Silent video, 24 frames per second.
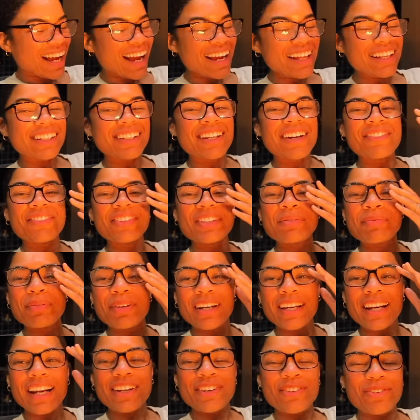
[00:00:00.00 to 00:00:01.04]
I love this
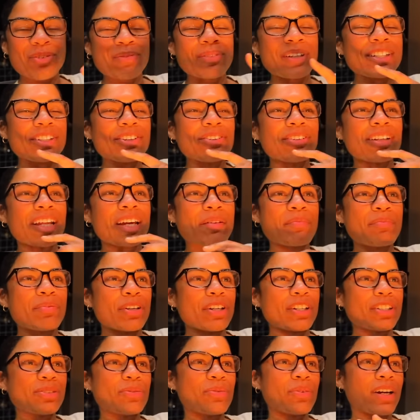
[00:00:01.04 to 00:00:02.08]
book and I normally don't like
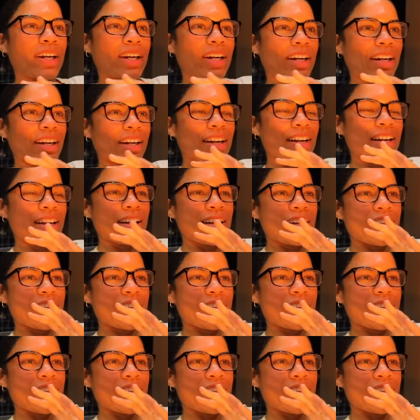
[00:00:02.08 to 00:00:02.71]
books where